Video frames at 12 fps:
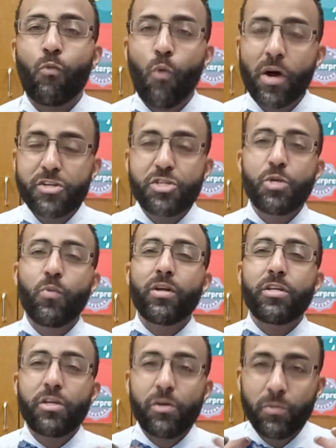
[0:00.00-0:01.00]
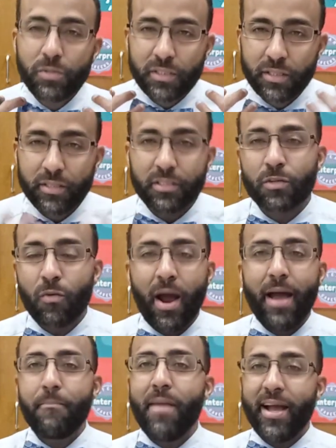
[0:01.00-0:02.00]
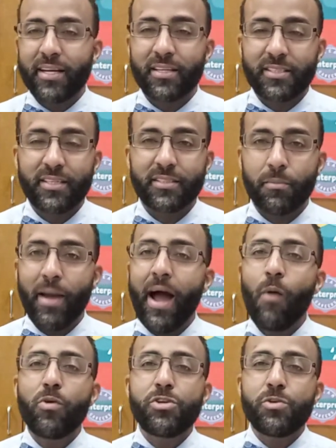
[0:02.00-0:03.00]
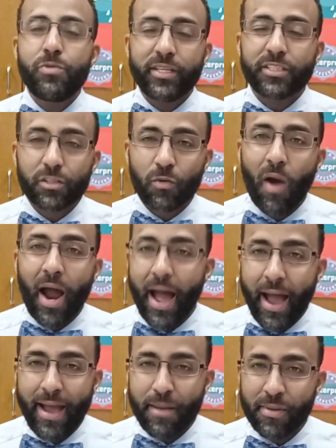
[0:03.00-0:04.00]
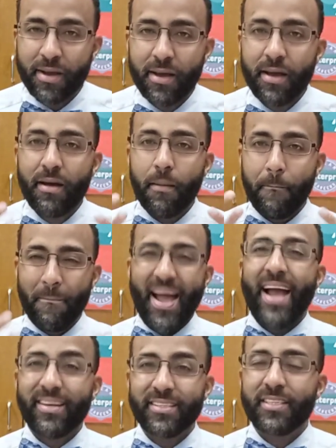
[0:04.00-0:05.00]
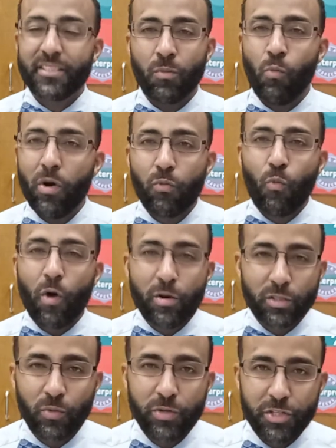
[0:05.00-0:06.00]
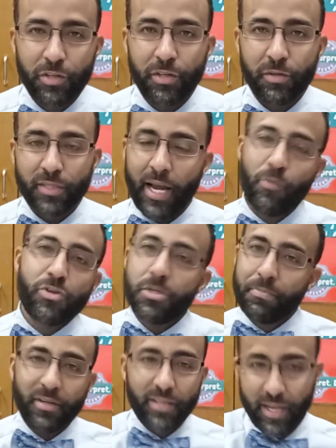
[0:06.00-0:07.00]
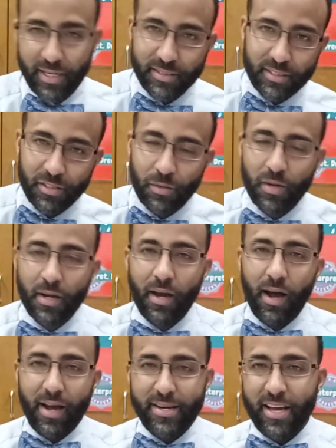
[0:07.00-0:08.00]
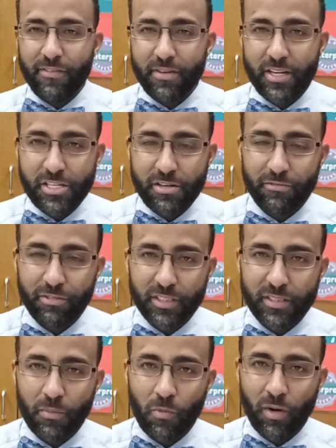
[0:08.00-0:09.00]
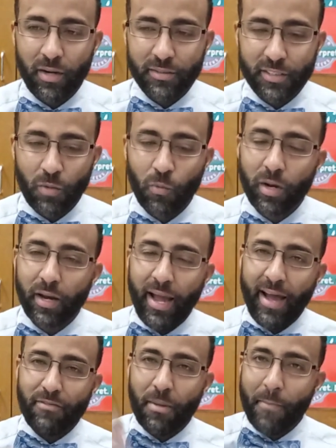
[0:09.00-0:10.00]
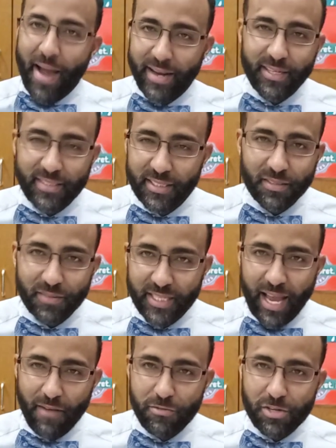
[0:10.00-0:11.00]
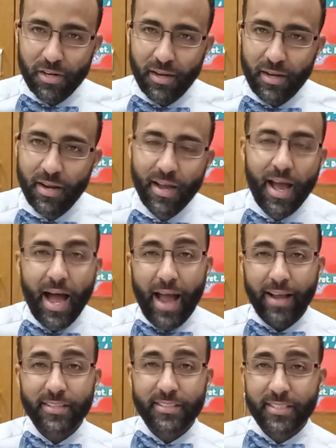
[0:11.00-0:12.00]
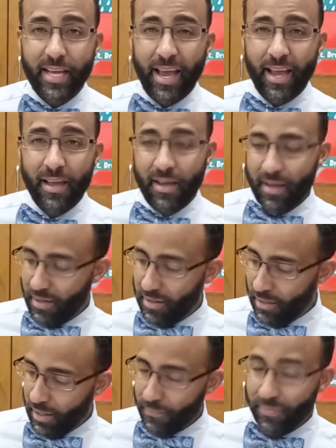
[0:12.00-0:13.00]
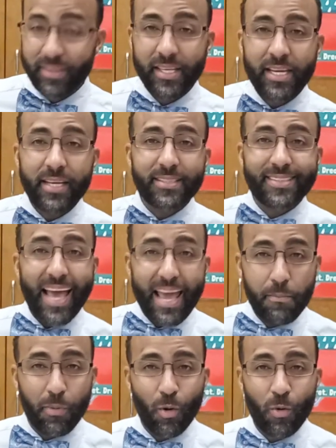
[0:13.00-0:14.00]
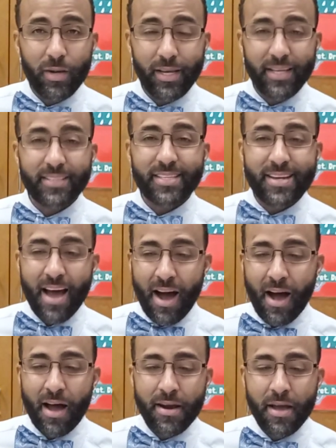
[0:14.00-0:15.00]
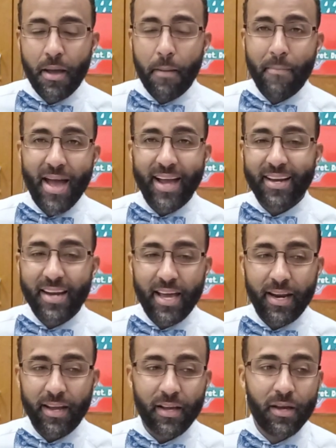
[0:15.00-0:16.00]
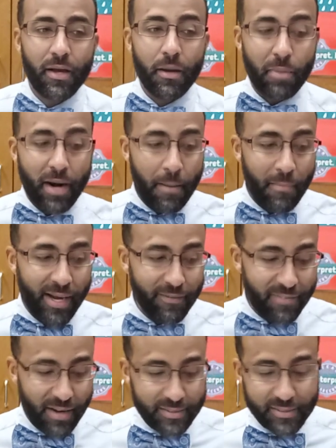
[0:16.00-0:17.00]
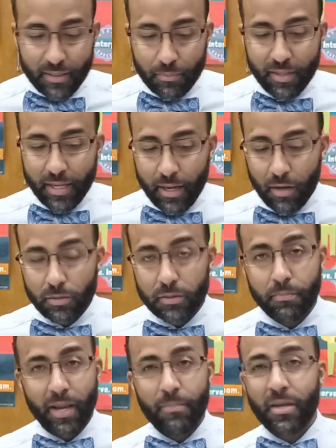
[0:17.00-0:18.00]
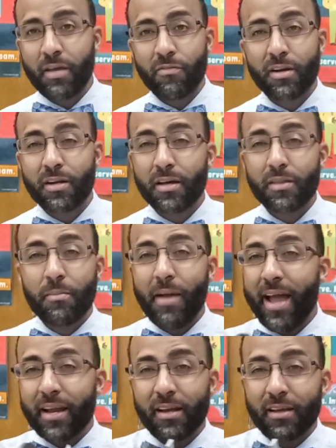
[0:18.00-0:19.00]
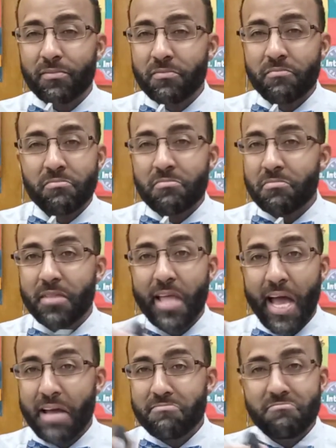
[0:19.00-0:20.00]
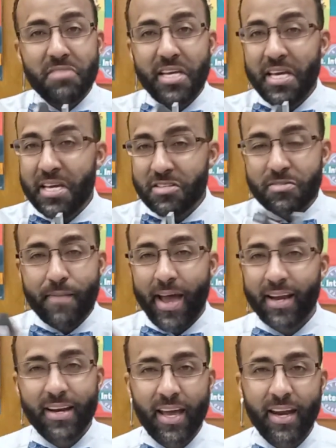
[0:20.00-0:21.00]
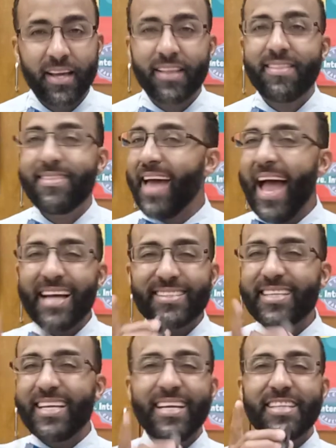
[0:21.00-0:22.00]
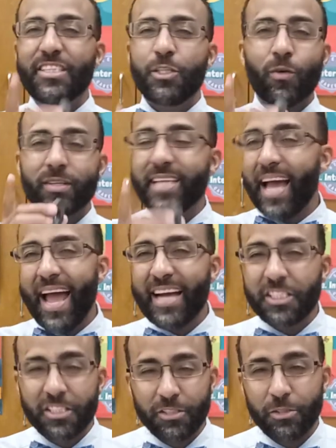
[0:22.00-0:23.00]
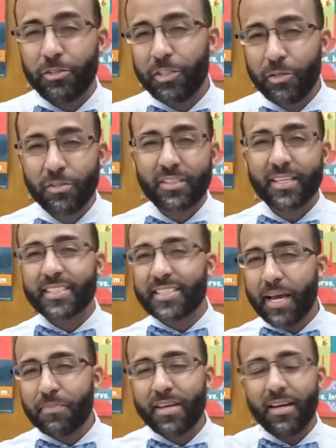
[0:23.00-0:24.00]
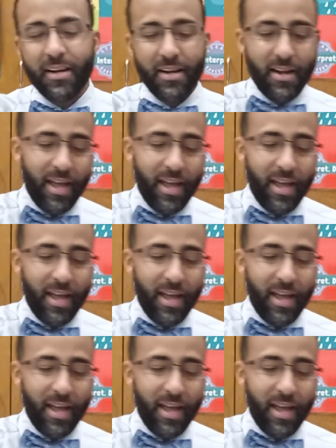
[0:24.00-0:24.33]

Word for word: of what you would use to describe magnetism. How would you describe magnetism? What words would you use? How would you put that into a definition for somewhere else? So we're going to have a magnetism scavenger hunt. I could say, no, the table is non magnetic, but I might find something else, maybe even another magnet that is magnetic. That is your task should you choose to accept it.